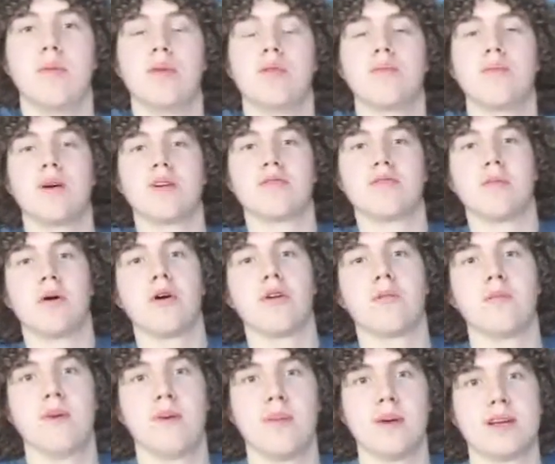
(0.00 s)
you must
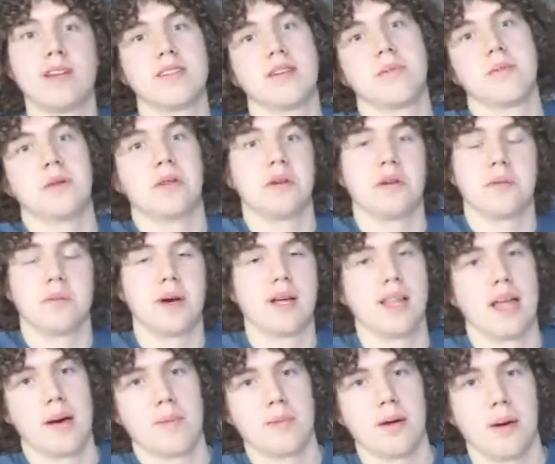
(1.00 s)
pardon me because I'll be looking at my
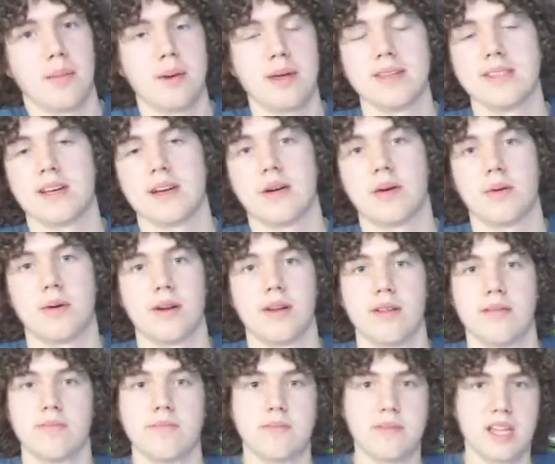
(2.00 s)
laptop because I don't want
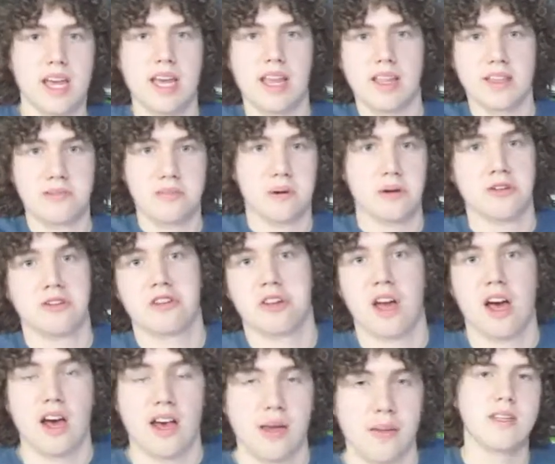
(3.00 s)
to take as much
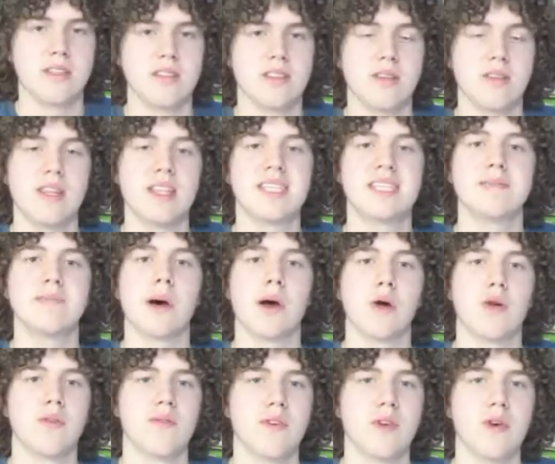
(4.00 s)
time. So this is my
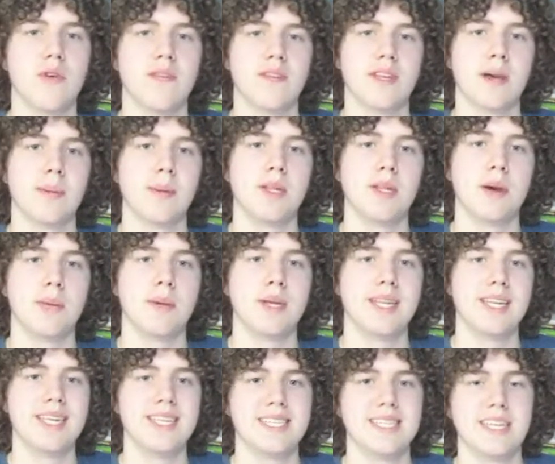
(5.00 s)
review of
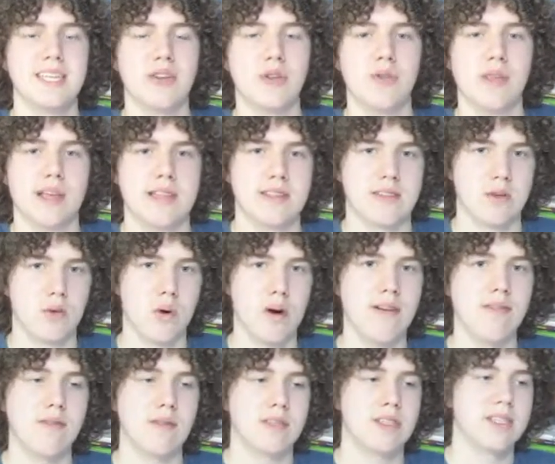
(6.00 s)
WWDC
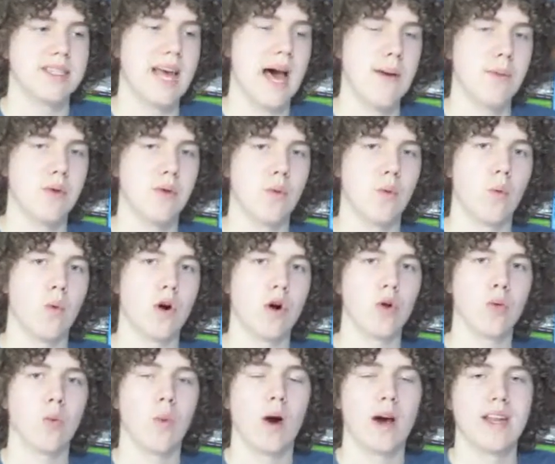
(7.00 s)
2012, which is Apple's
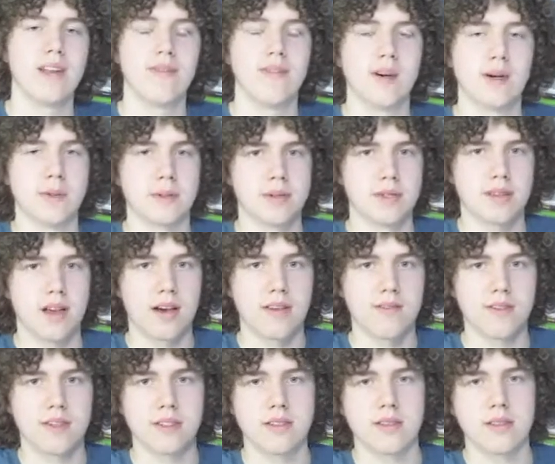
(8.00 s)
Worldwide Developers
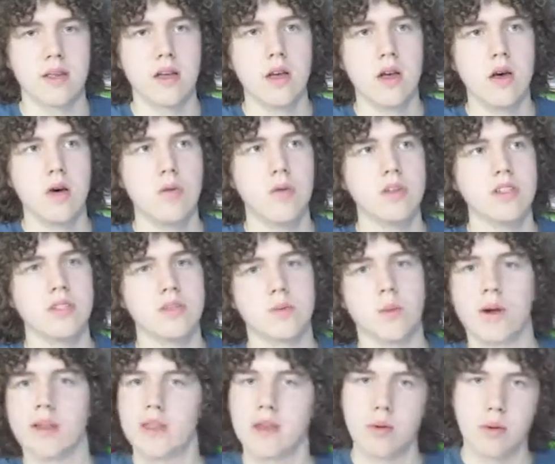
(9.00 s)
Conference, which is
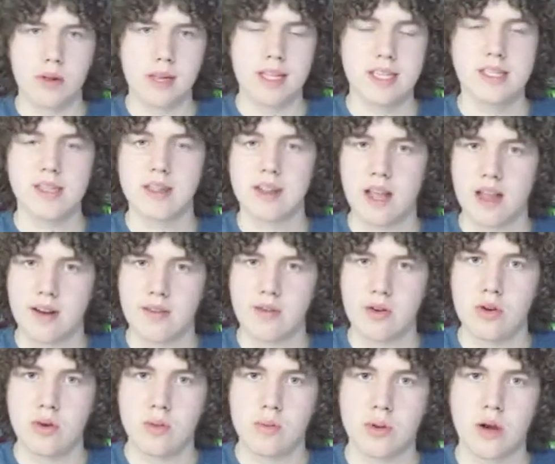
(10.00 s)
where they release a lot of
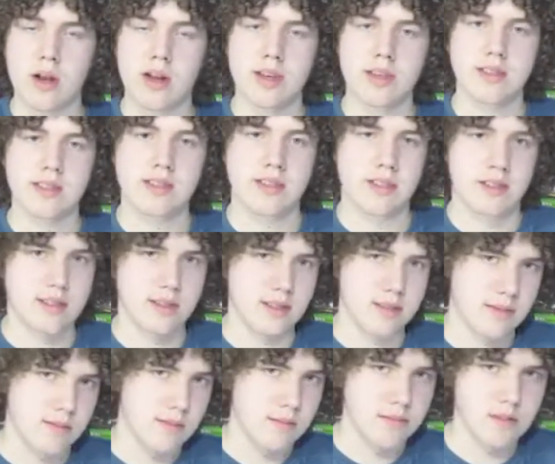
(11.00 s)
new products
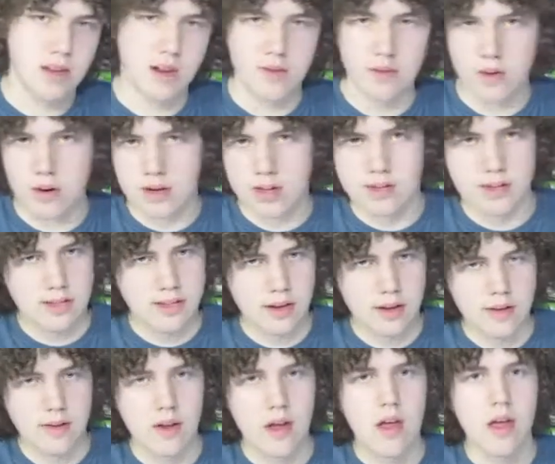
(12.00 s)
and software and
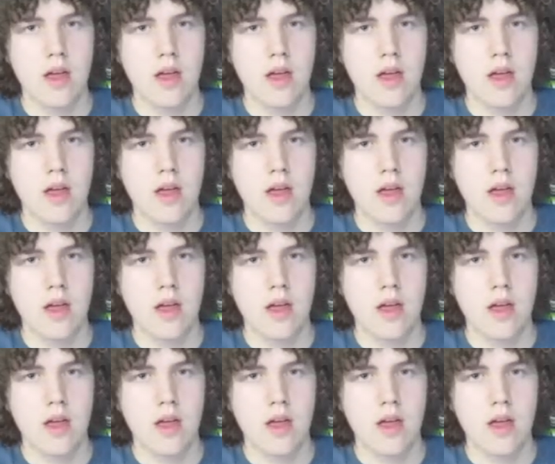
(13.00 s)
stuff.